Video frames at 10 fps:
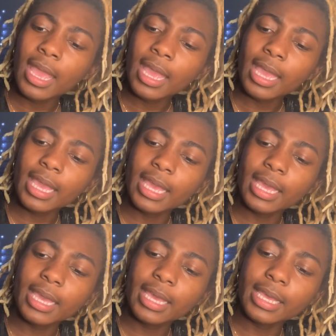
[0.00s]

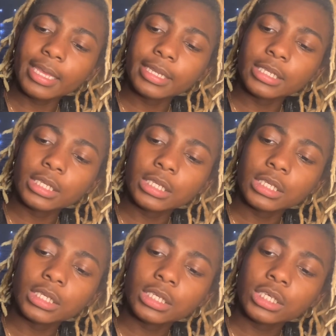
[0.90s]
And
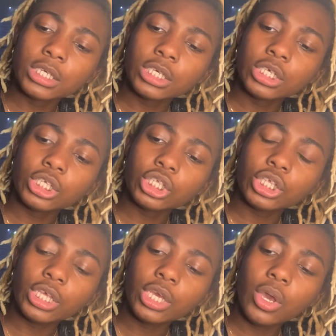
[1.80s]
she
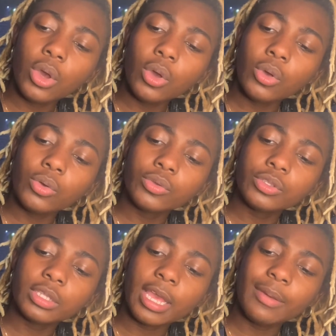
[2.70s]
goes
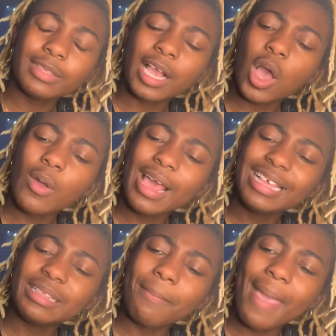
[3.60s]
and was like, oh, that's
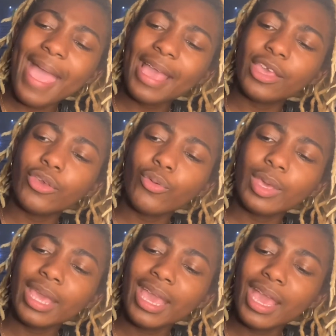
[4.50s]
mad cute,
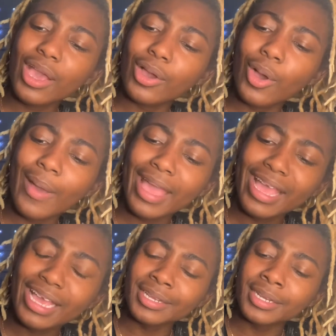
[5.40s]
yeah, go
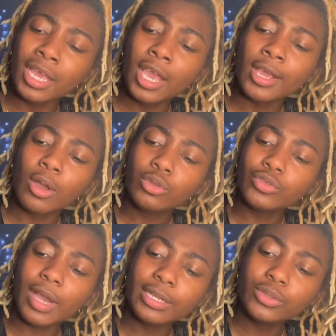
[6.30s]
ahead, go
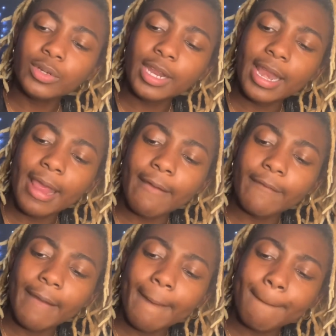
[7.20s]
try doing that,
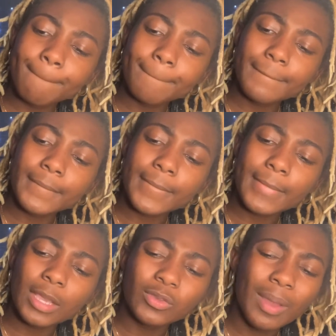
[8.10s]
right?
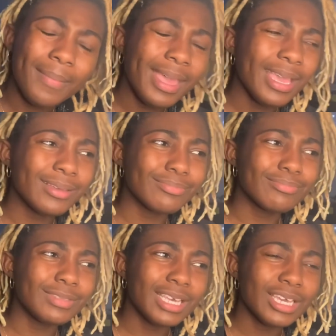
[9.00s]
So I'm like,
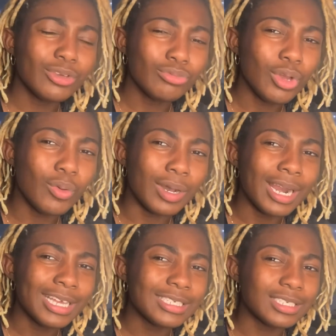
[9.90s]
you know what, I
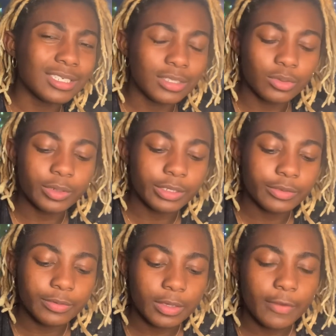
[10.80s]
should do it.
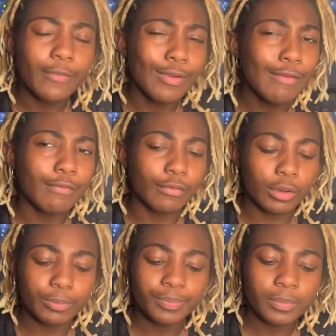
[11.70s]
For real, for real.
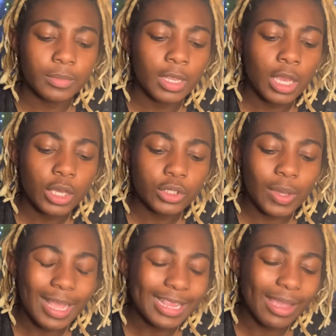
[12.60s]
So I
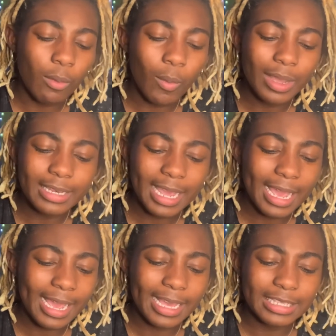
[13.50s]
think one day, I
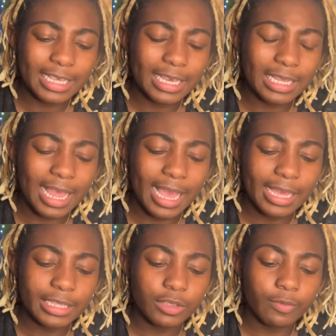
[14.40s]
guess, in
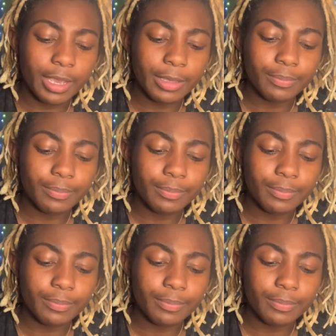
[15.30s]
class, right?